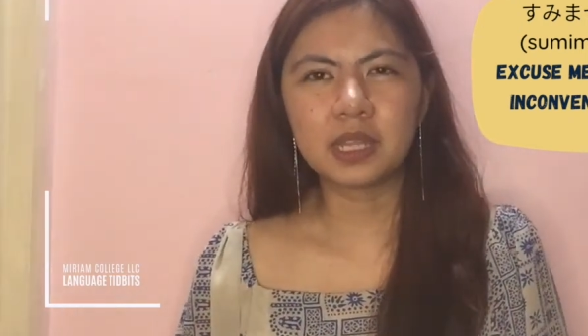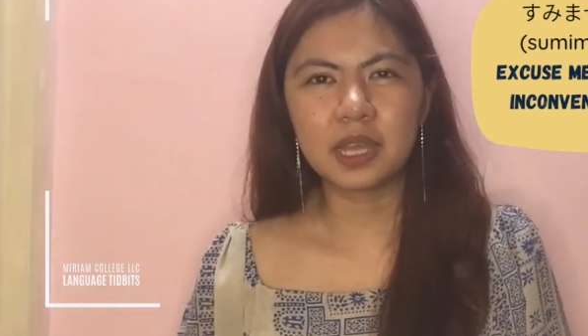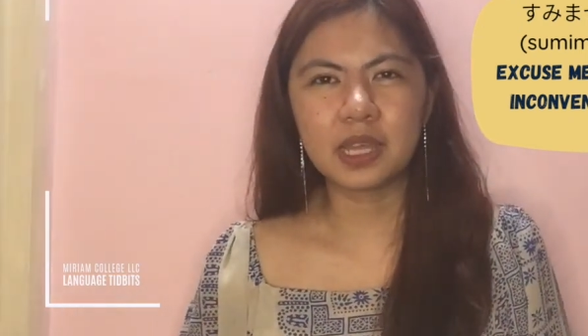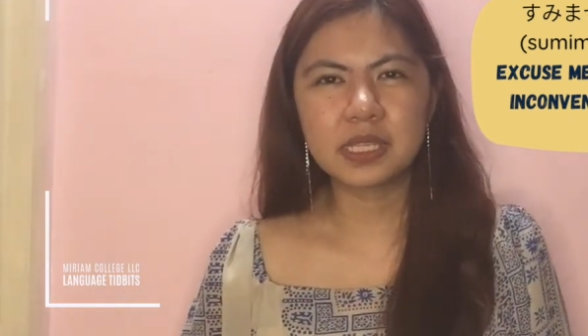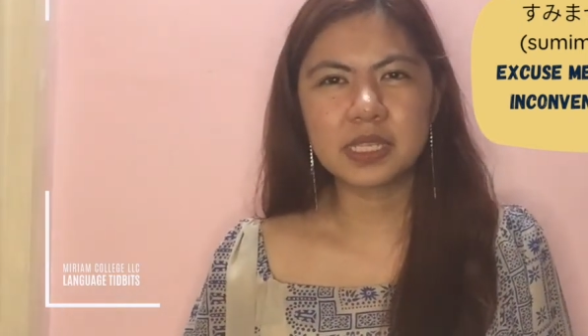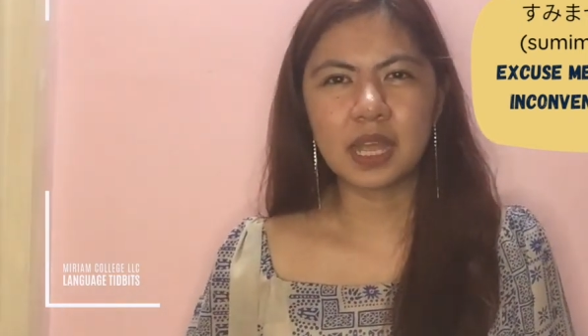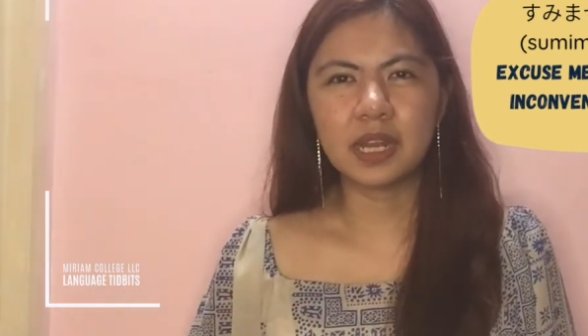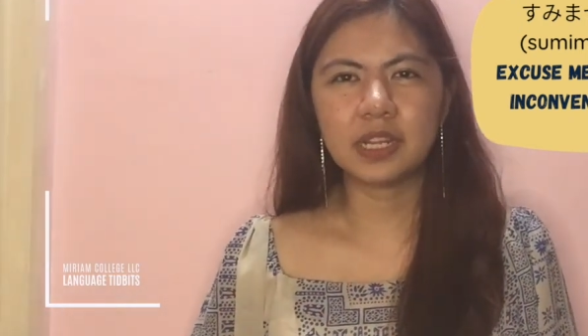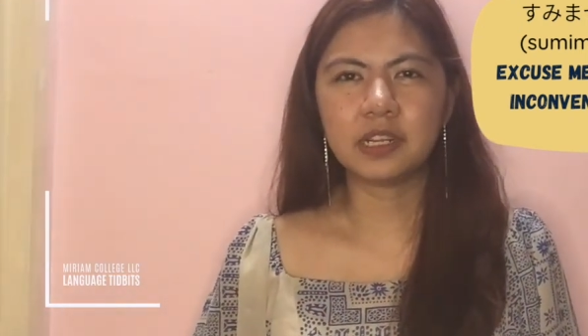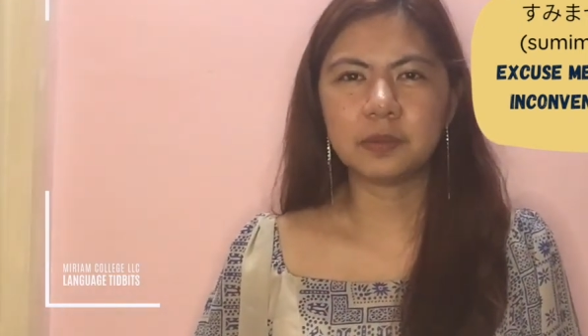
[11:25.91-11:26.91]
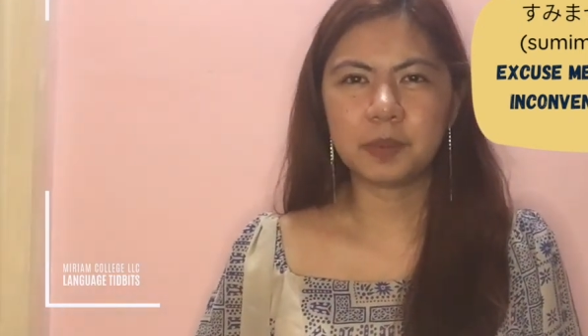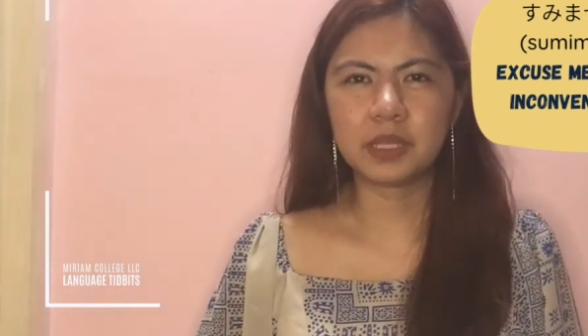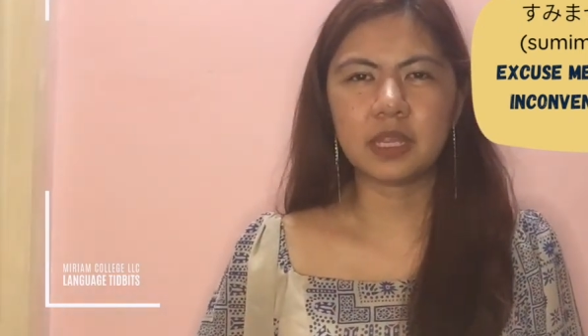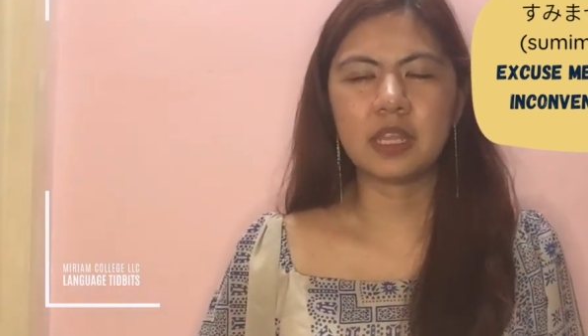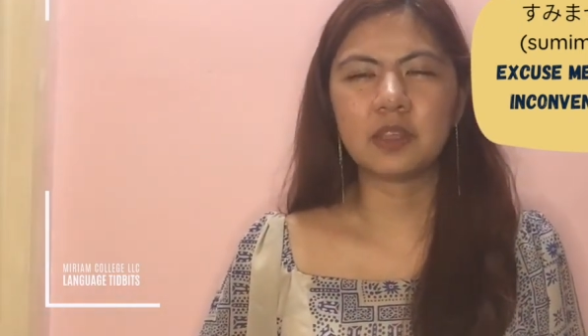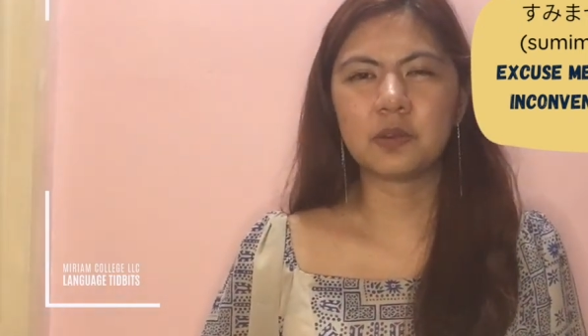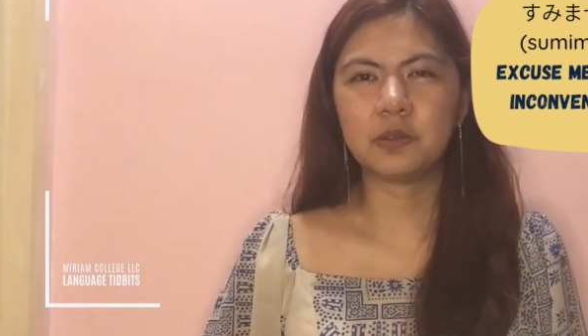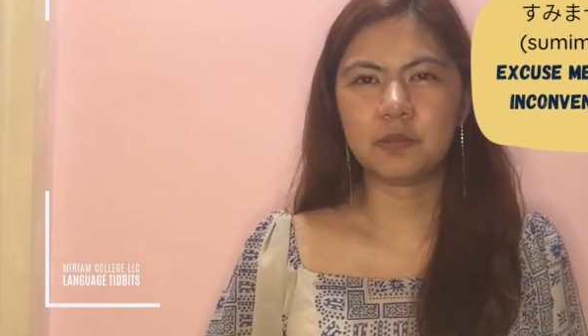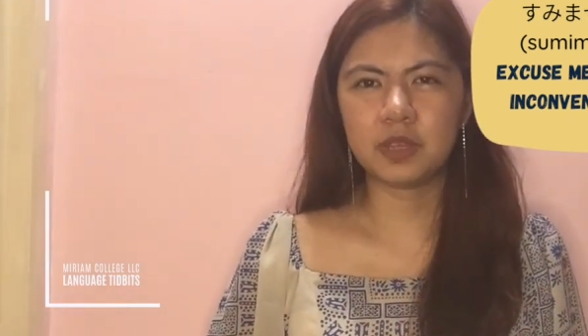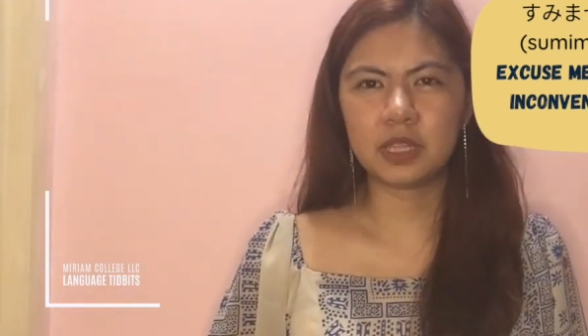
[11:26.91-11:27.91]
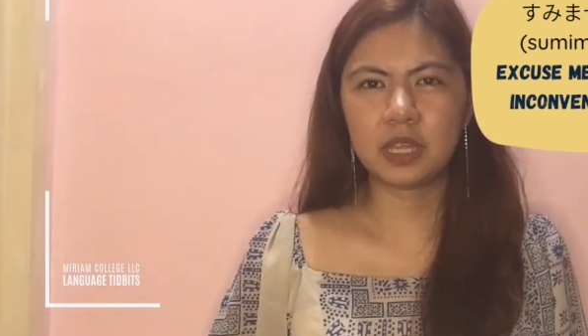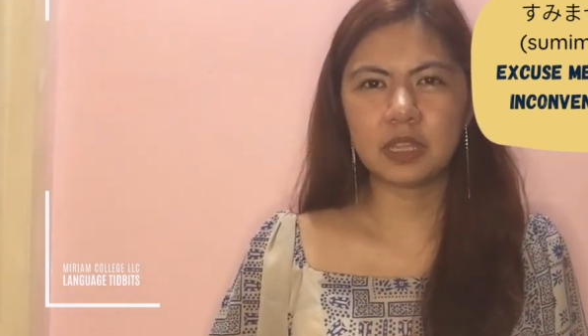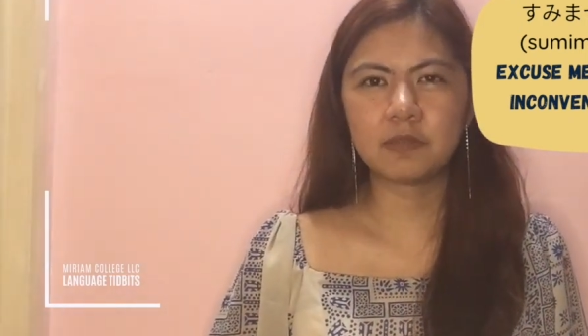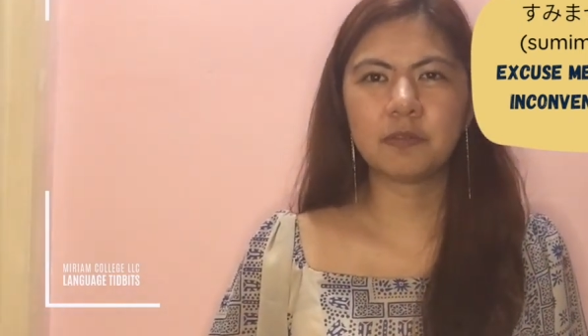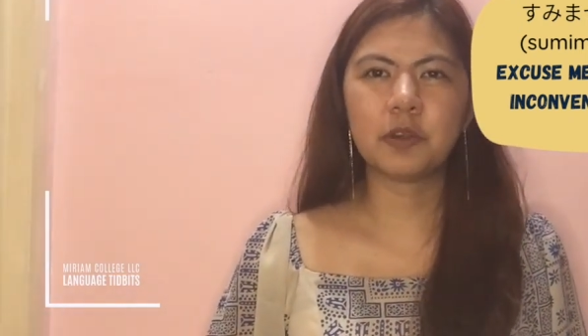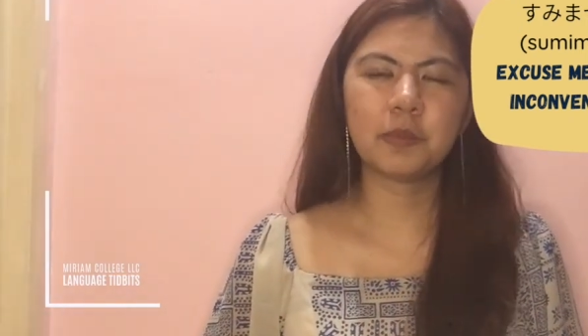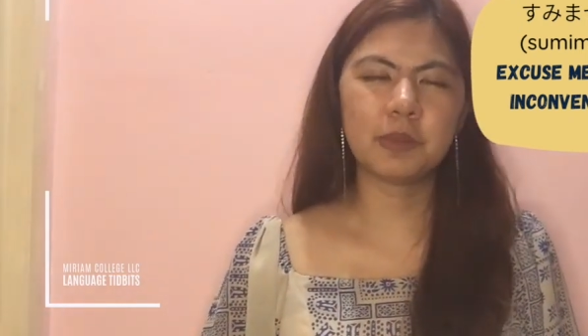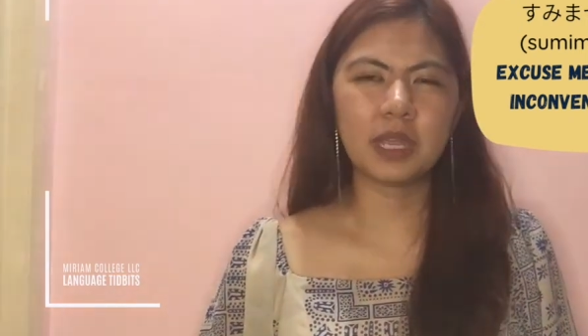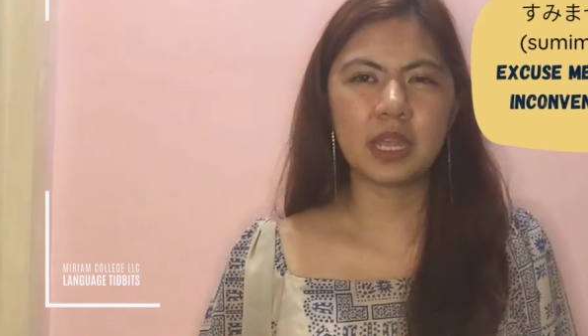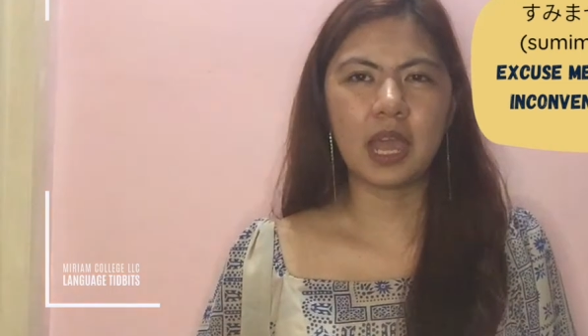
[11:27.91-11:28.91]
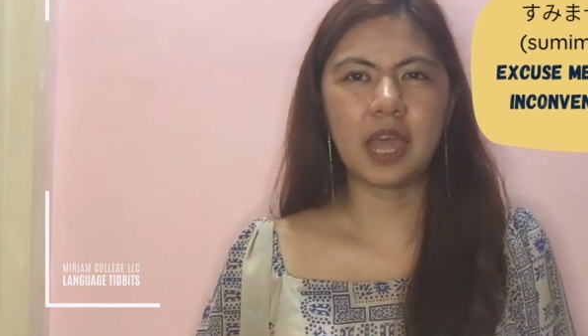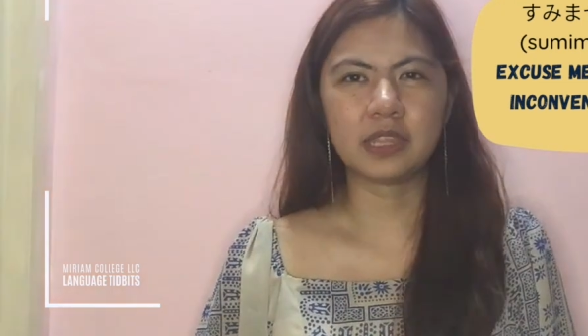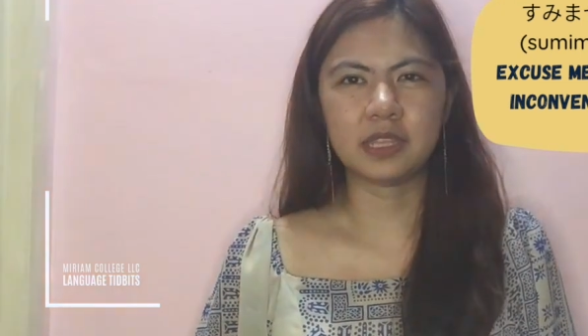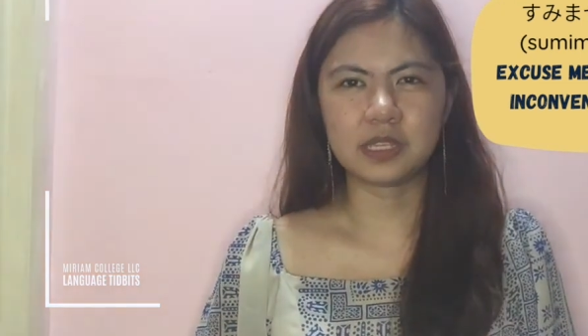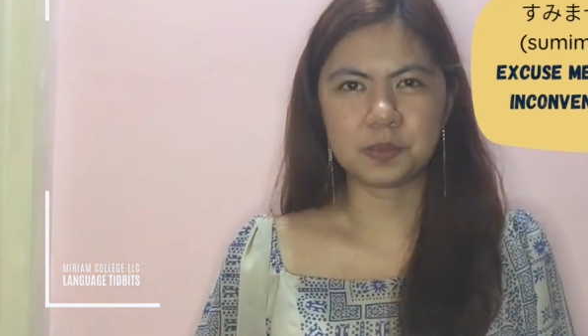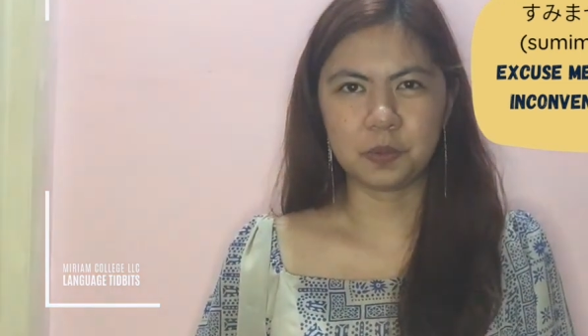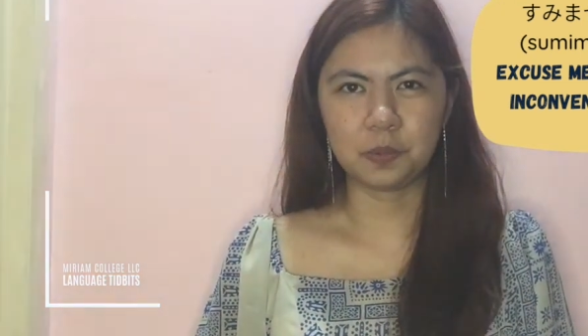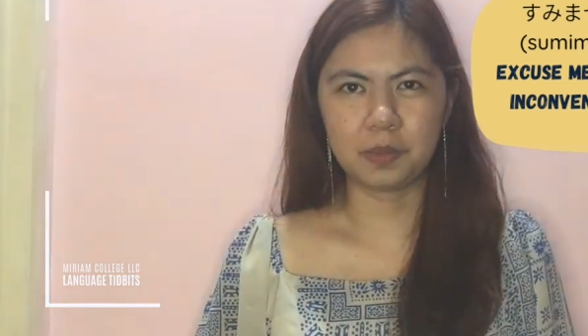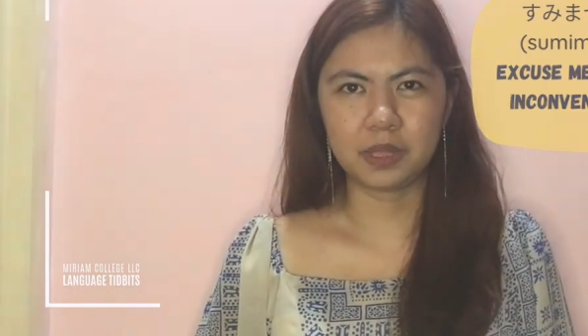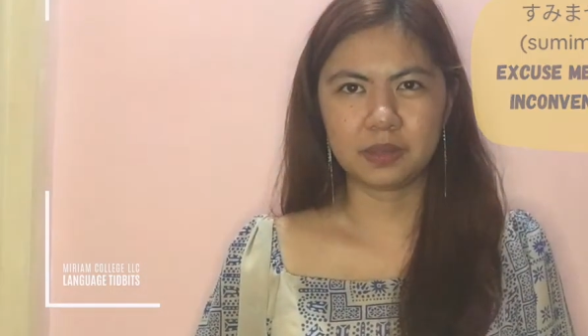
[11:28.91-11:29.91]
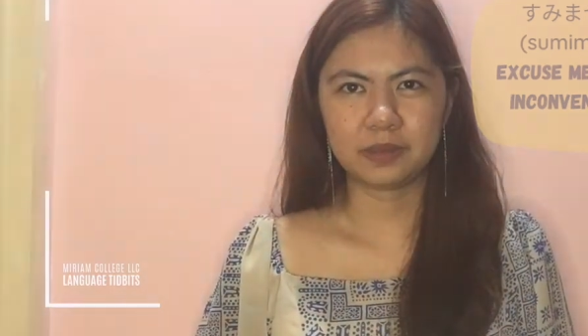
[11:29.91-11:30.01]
it's a little bit inconvenient for me at this moment.